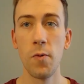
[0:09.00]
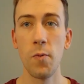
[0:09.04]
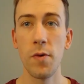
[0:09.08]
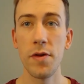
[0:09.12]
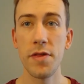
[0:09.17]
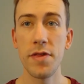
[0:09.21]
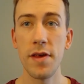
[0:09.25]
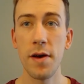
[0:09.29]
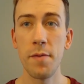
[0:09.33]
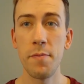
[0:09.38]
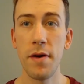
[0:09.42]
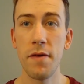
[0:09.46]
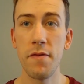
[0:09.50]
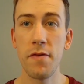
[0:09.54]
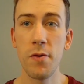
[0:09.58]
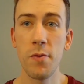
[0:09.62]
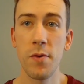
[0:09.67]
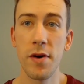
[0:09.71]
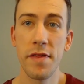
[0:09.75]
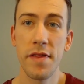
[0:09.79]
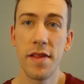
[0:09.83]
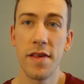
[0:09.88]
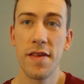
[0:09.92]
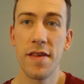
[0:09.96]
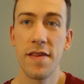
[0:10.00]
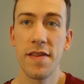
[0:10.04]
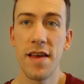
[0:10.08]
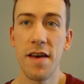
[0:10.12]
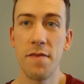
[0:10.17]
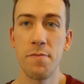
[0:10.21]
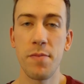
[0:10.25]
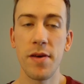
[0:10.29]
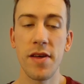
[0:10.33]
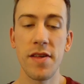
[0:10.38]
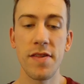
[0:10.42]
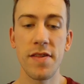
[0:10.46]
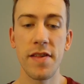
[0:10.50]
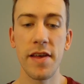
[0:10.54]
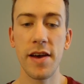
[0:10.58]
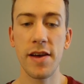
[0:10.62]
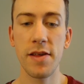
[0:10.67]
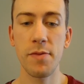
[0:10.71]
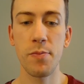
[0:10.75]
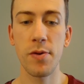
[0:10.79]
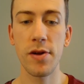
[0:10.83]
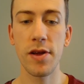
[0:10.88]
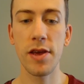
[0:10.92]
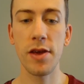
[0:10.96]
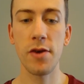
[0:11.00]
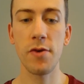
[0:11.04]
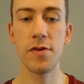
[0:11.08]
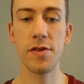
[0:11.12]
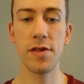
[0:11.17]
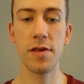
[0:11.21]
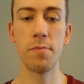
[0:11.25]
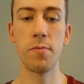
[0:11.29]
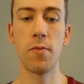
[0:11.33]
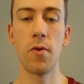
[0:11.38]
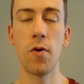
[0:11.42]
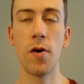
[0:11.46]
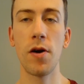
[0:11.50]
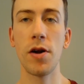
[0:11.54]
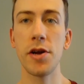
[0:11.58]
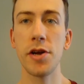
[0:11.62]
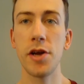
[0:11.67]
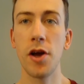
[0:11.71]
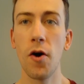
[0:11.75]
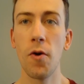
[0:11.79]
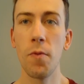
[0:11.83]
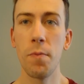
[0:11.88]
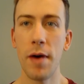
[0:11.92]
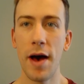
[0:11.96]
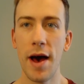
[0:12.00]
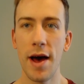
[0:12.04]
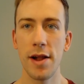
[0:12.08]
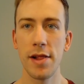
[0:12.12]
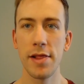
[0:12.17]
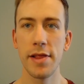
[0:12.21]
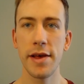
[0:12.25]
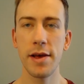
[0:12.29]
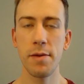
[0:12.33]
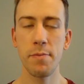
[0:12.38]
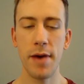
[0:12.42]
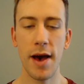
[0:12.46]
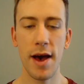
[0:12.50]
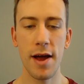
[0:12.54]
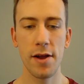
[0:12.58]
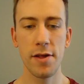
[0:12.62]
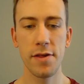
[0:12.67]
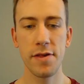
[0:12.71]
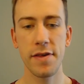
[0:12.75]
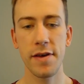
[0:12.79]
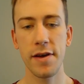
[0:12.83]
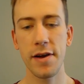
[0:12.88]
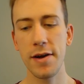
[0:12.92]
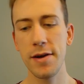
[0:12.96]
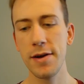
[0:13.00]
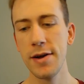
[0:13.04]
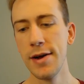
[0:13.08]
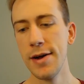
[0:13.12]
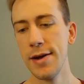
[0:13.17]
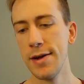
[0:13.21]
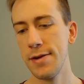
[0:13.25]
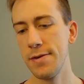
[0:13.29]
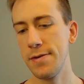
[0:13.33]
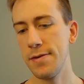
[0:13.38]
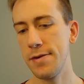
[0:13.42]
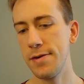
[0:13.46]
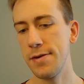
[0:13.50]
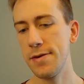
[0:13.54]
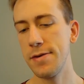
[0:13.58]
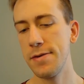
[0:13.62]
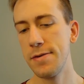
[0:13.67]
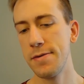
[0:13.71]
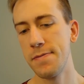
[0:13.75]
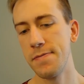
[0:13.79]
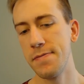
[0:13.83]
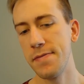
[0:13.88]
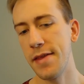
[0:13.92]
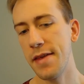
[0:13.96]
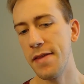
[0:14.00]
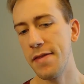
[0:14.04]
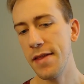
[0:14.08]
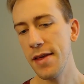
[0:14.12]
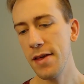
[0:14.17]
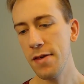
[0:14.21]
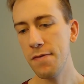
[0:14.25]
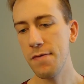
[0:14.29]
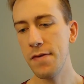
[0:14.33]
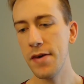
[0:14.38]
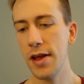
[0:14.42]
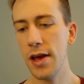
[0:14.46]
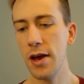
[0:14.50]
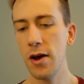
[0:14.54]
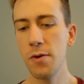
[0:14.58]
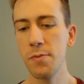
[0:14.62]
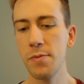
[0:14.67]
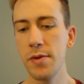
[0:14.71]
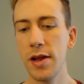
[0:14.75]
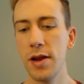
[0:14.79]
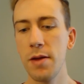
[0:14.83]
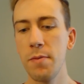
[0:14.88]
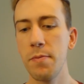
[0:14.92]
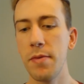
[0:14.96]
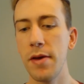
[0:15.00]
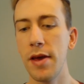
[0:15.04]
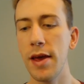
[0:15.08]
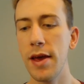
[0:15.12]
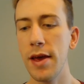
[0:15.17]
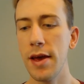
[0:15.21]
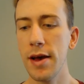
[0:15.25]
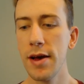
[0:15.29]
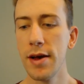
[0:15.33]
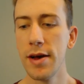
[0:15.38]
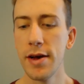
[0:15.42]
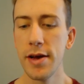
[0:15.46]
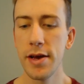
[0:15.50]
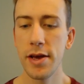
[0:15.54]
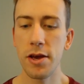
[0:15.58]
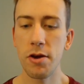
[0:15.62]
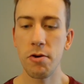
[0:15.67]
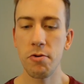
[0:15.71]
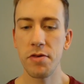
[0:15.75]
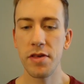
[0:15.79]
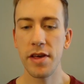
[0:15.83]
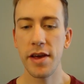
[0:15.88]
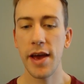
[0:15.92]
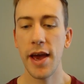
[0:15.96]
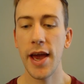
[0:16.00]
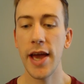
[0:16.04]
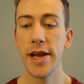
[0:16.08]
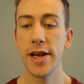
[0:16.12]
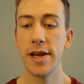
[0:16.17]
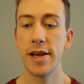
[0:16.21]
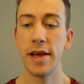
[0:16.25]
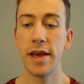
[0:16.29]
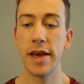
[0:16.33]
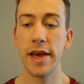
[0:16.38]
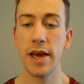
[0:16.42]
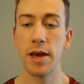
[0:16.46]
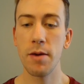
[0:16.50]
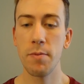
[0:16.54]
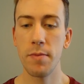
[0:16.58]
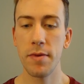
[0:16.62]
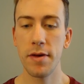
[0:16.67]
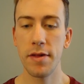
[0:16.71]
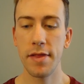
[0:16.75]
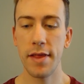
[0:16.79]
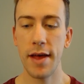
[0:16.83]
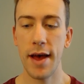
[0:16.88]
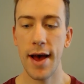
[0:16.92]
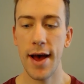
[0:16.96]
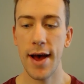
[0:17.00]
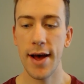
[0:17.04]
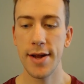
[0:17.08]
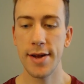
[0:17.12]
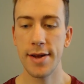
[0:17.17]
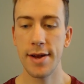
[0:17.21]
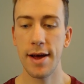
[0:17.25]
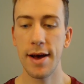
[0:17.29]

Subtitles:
What's up, everyone? This is THICC bringing you some more Go Battle League battles here. In this video, I'm going to be using a team that